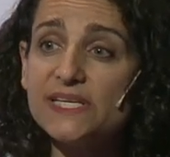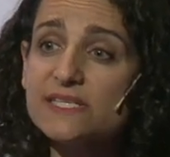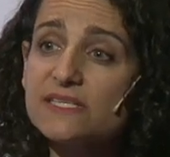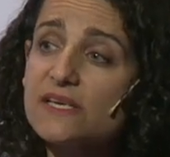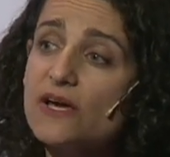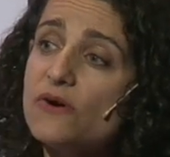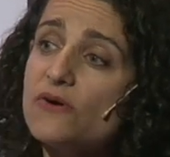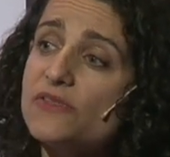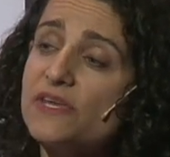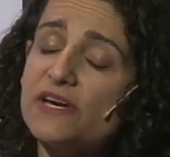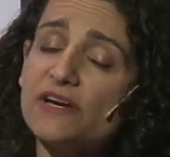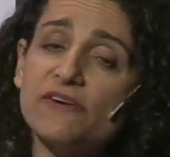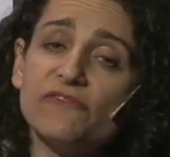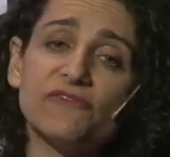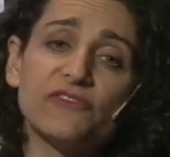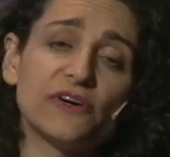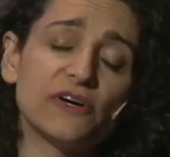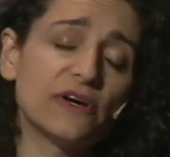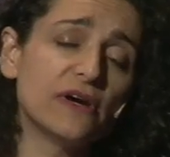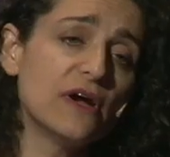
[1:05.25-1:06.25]
Please go
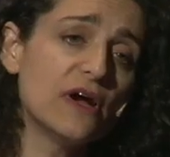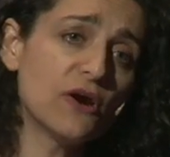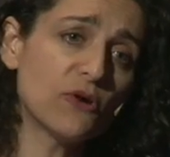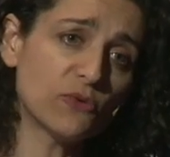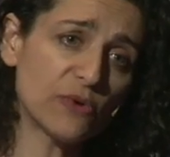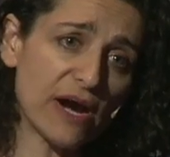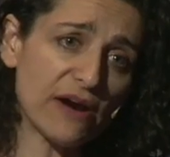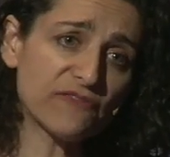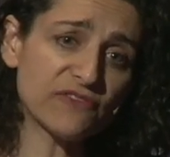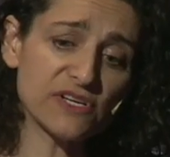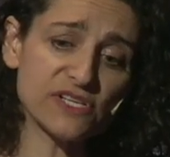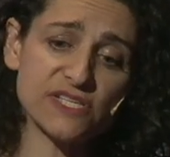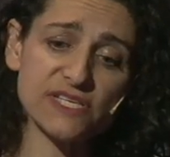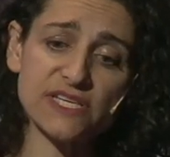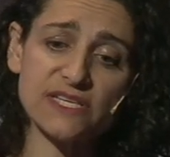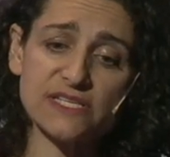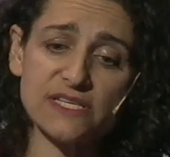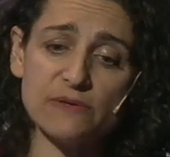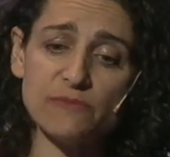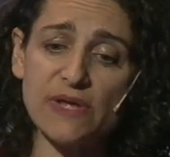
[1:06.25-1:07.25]
there for
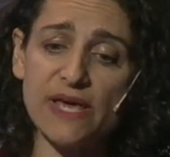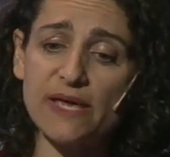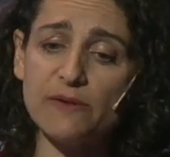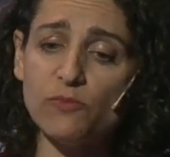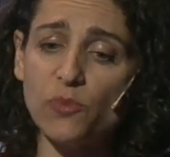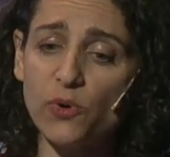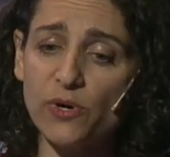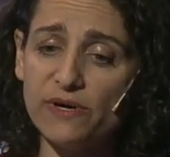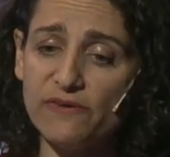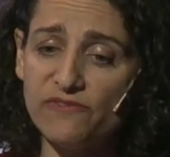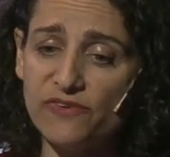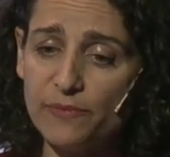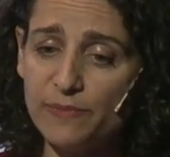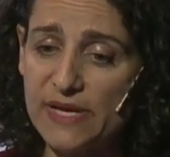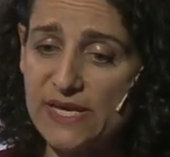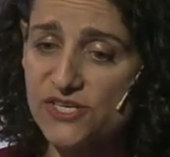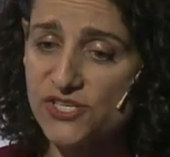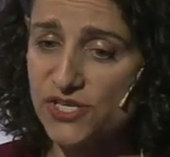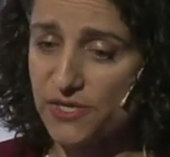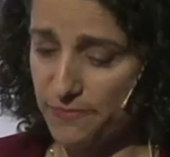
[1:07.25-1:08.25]
references and, and more
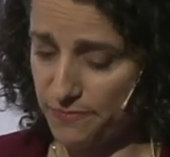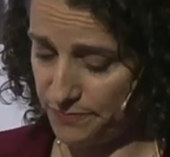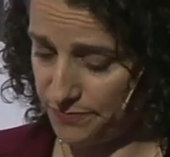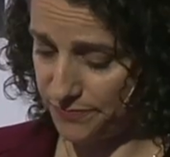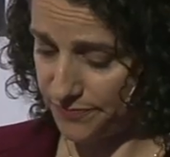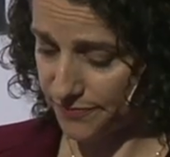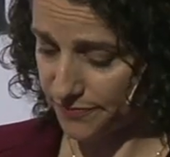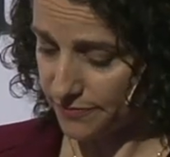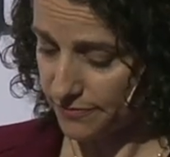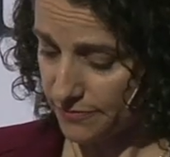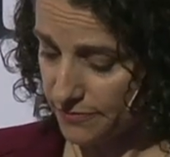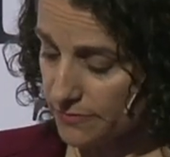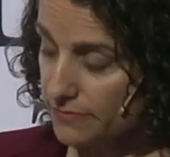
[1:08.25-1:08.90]
information.